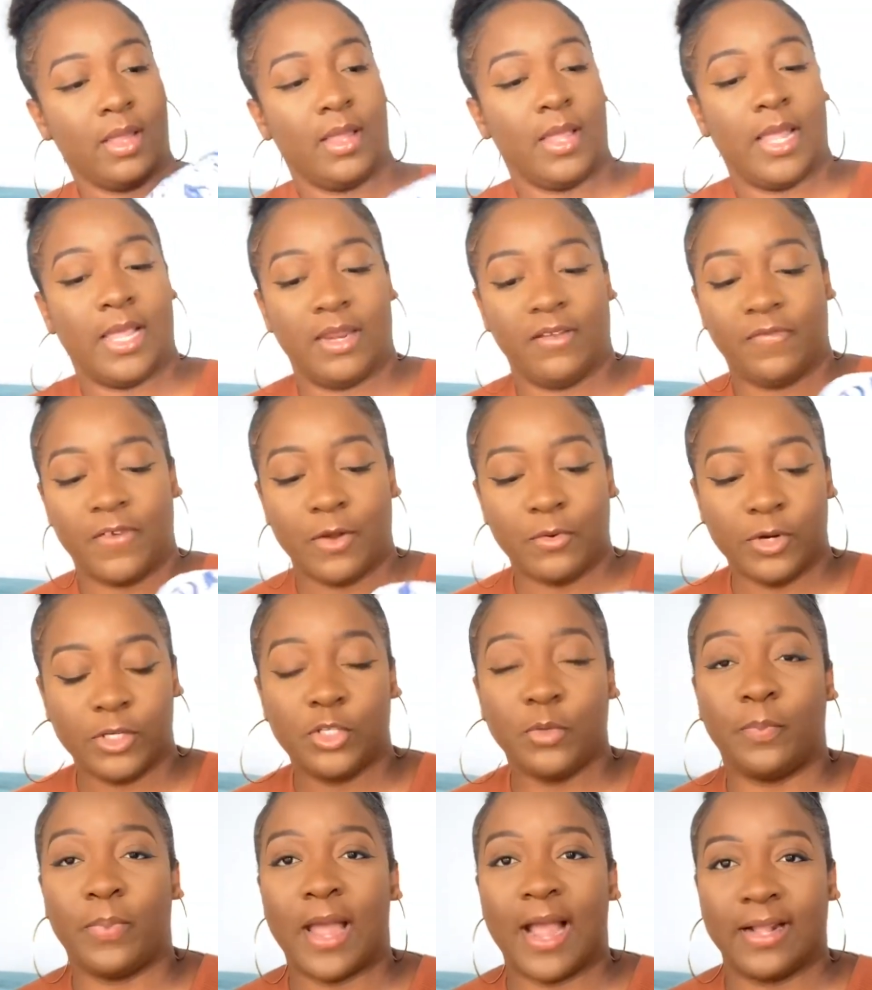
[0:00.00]
And if I were
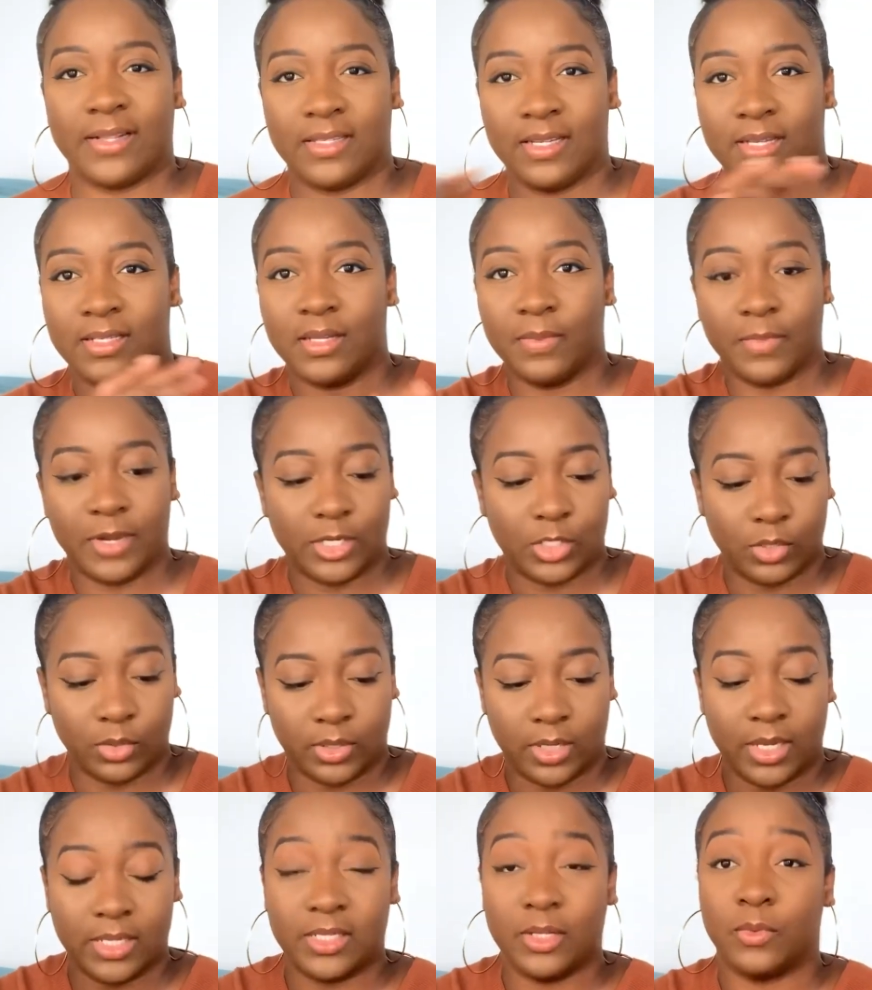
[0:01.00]
to pack these in my
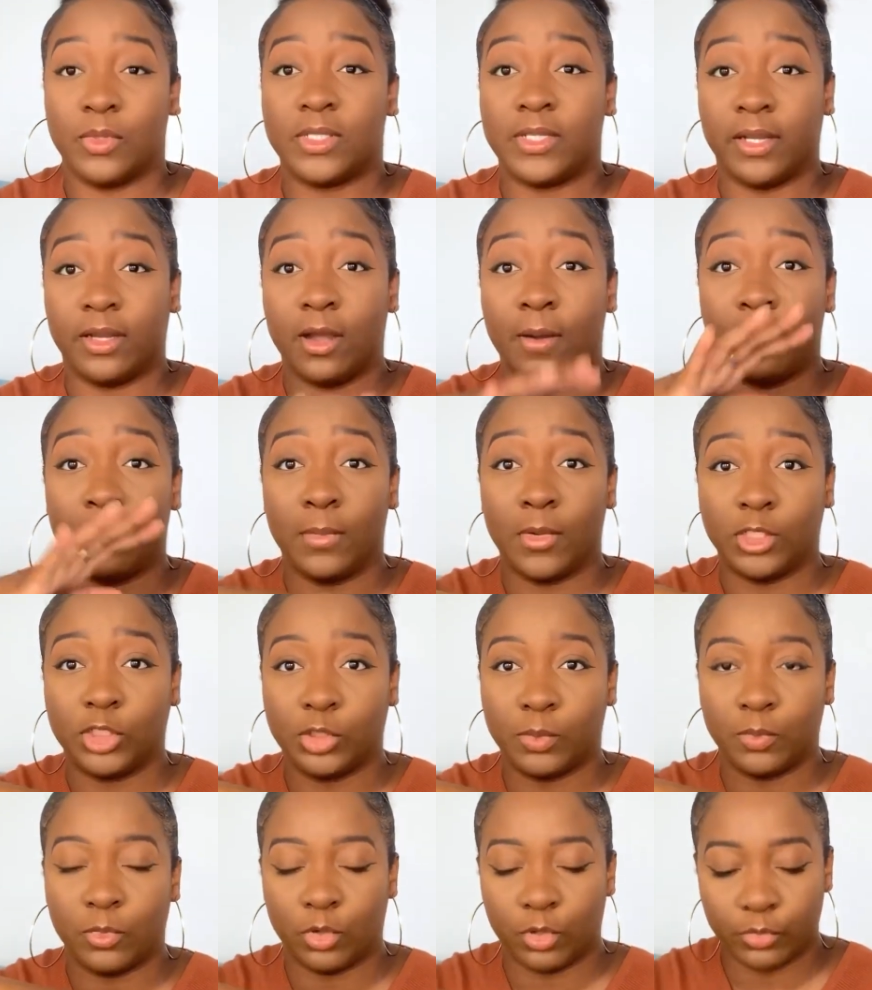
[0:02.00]
suitcase, it would take up
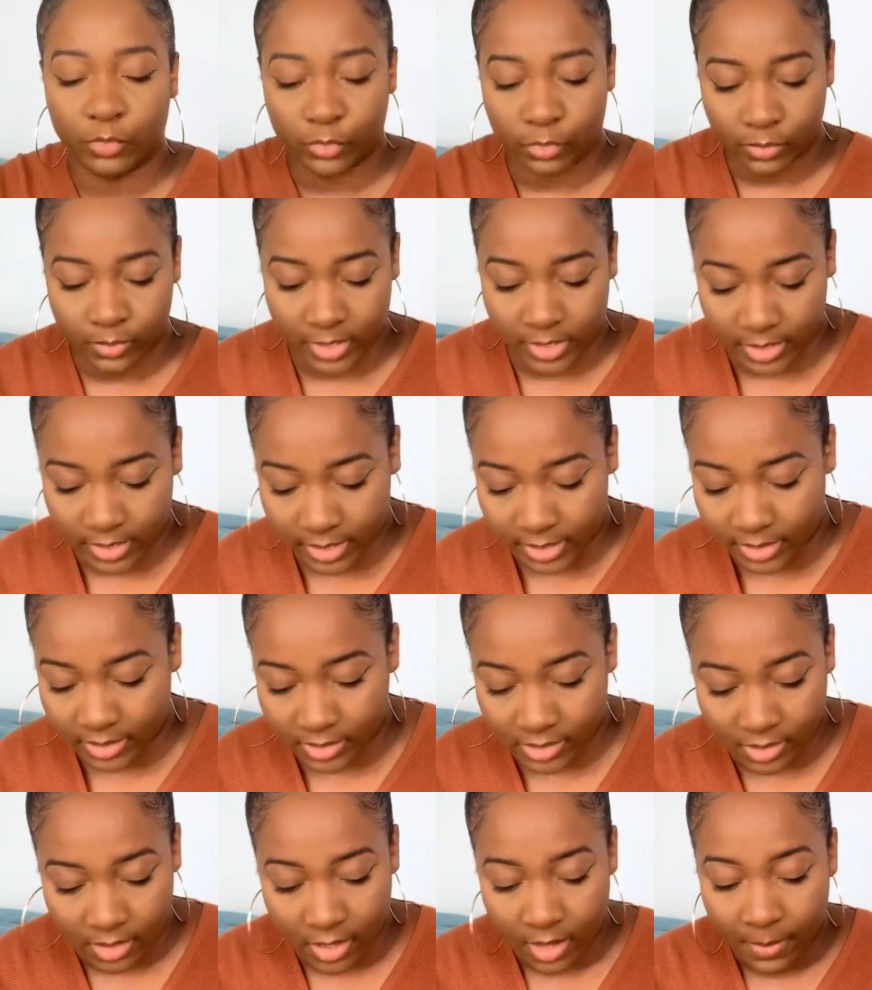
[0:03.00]
much more room than
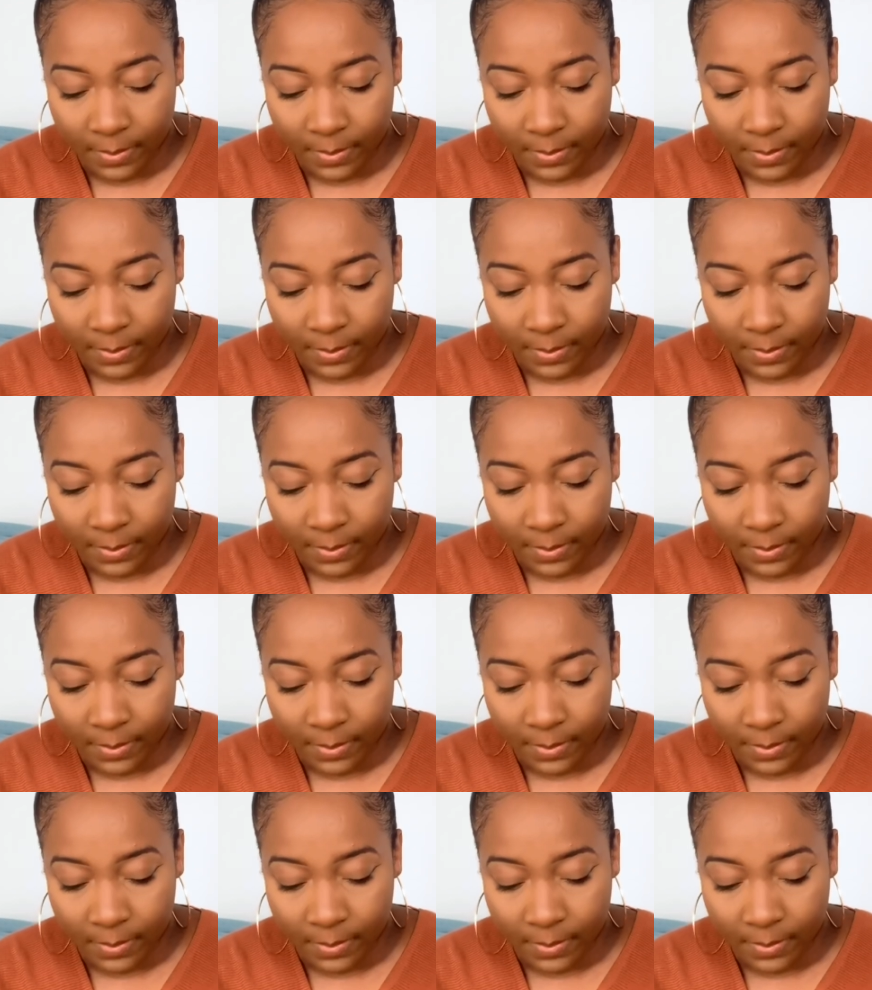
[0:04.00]
this.